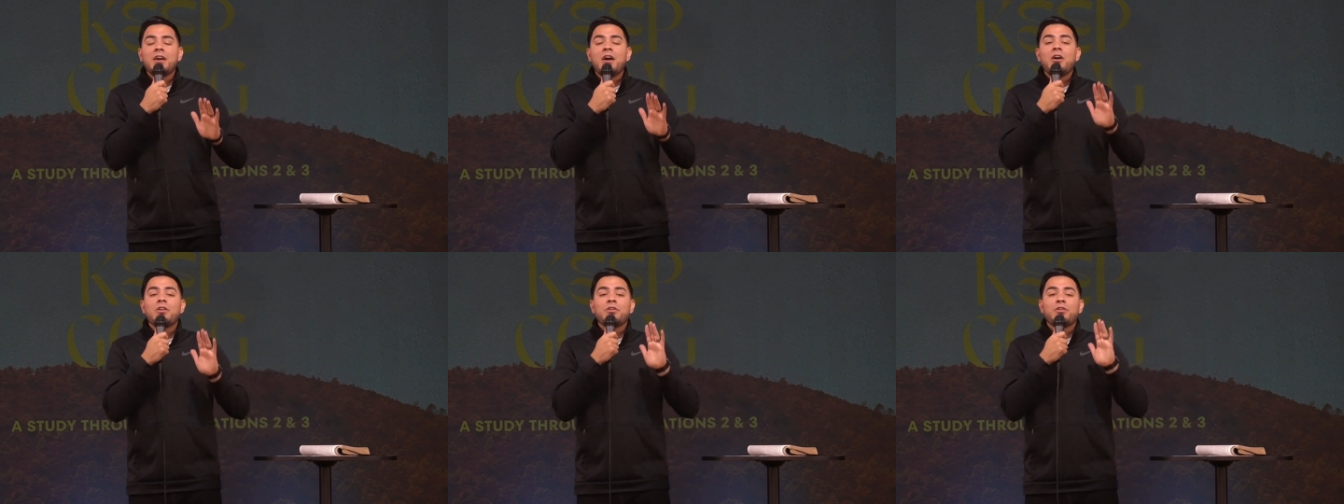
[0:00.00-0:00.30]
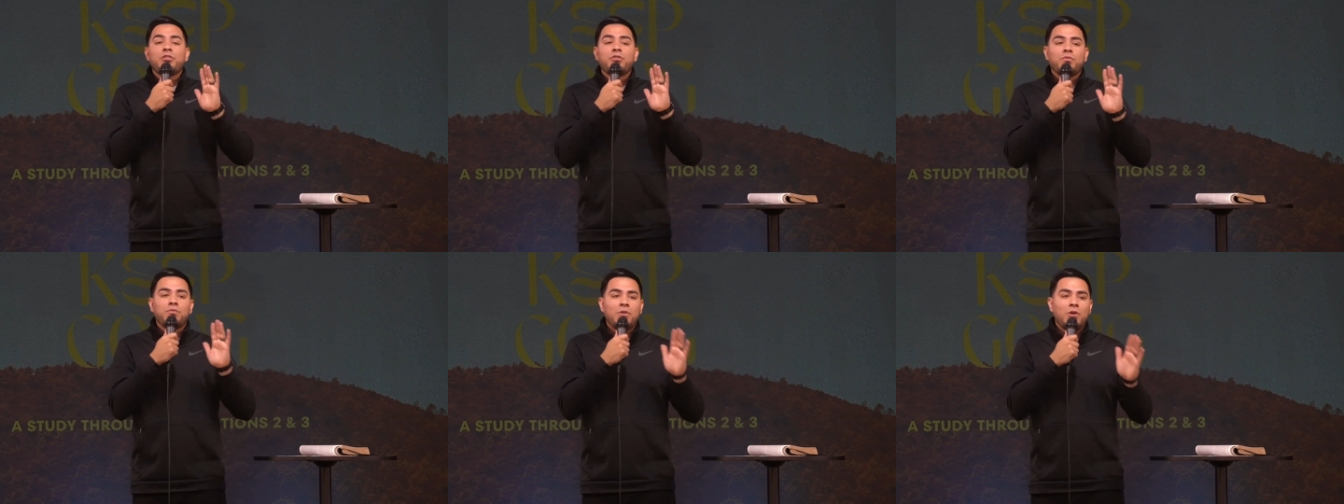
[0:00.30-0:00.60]
on a
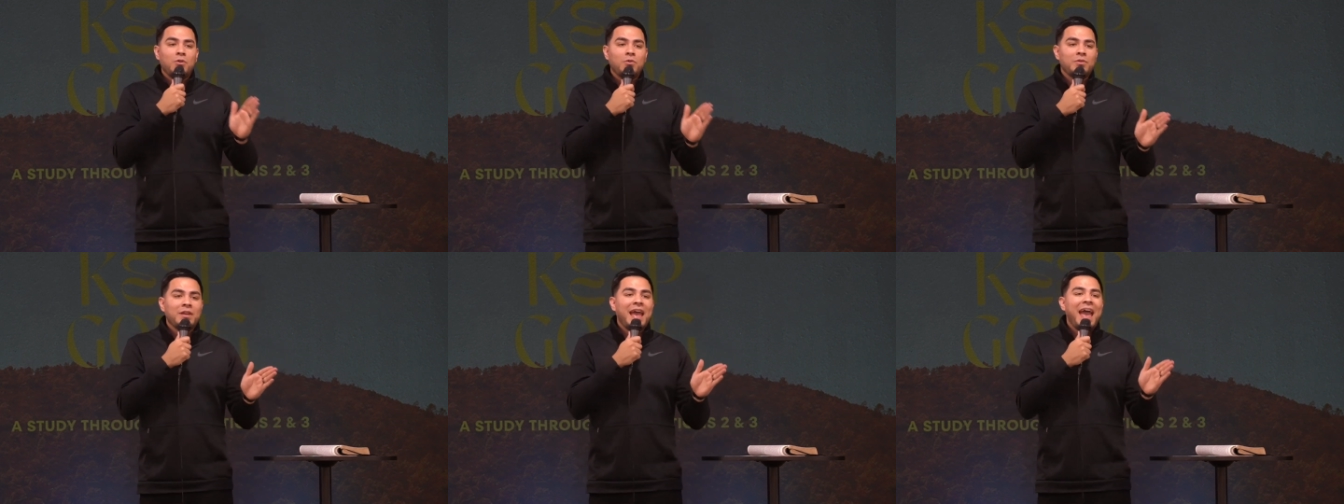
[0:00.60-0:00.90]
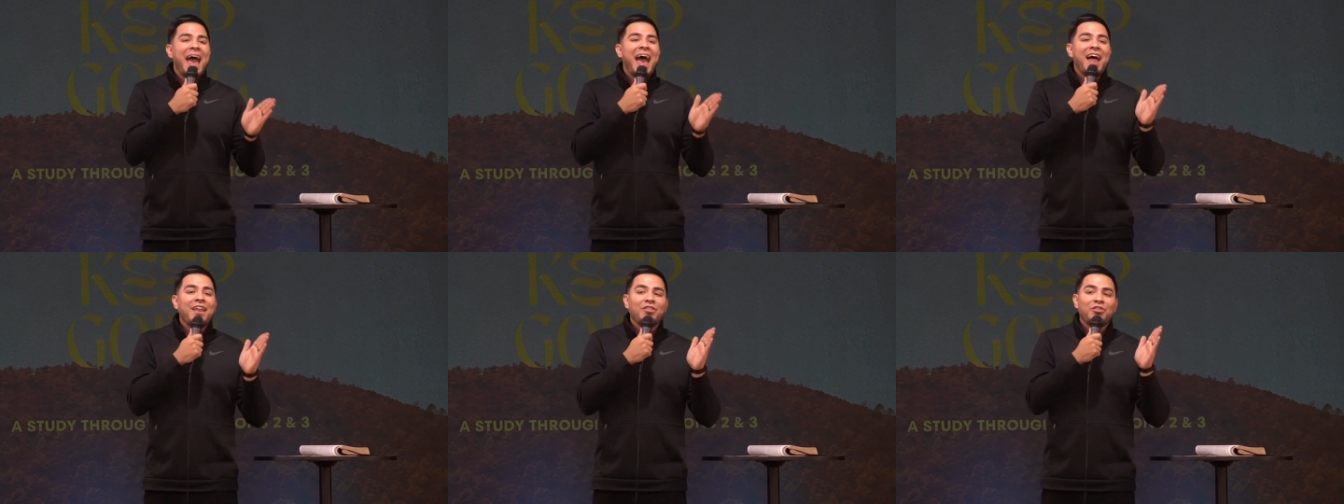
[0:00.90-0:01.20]
throne
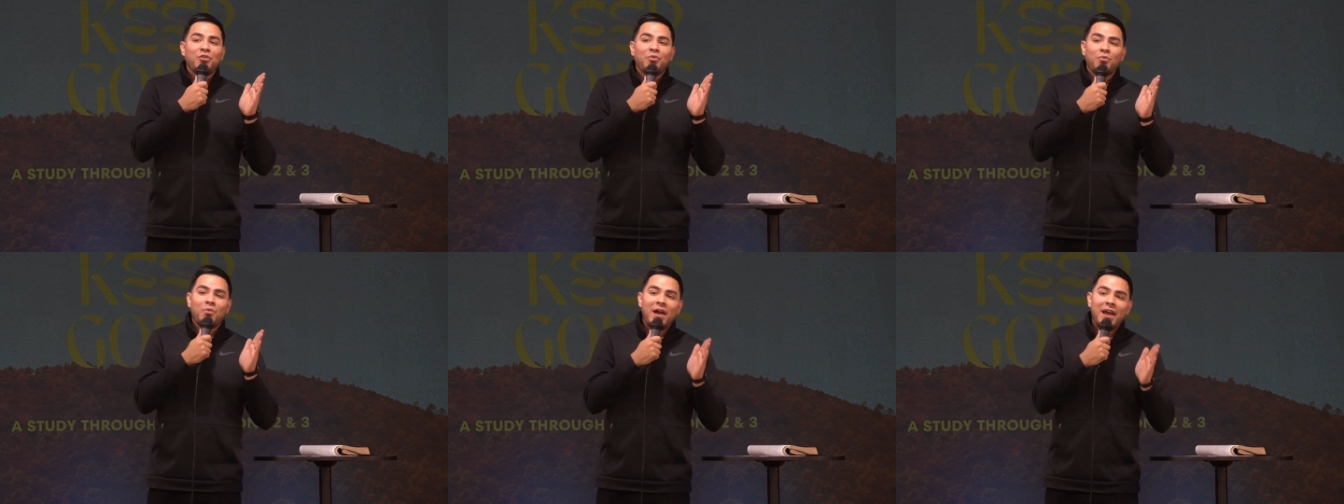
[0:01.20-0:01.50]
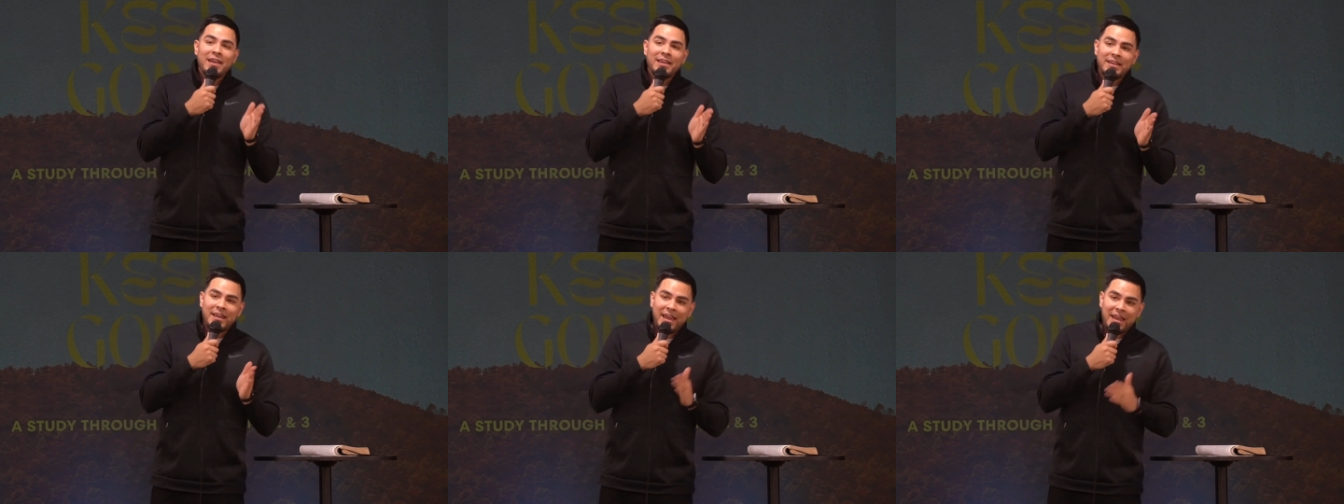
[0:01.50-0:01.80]
at the
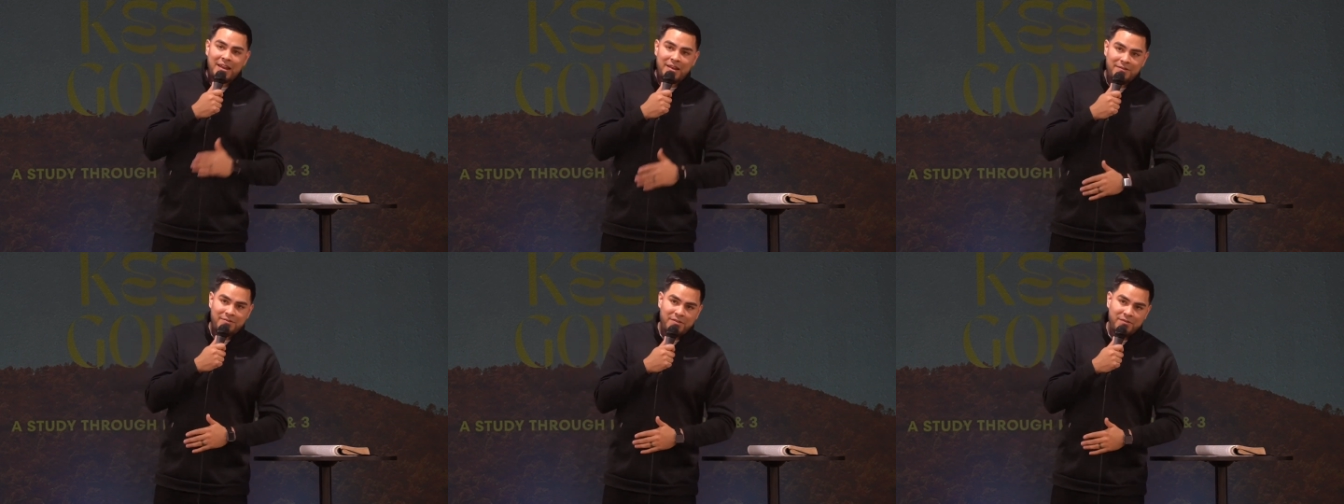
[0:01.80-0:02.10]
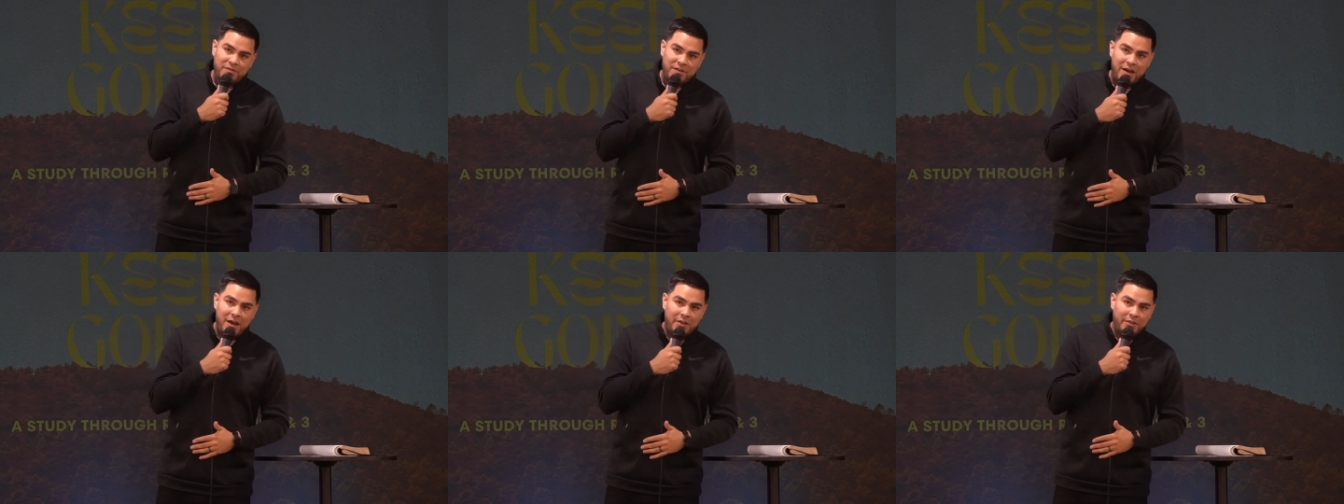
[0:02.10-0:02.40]
right hand of the
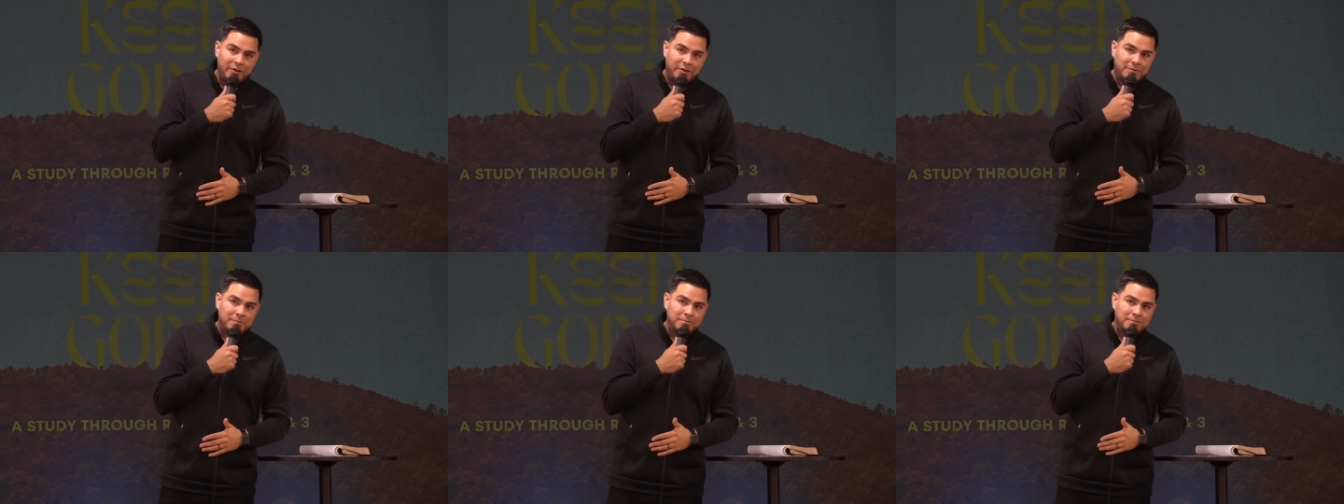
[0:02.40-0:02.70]
Father.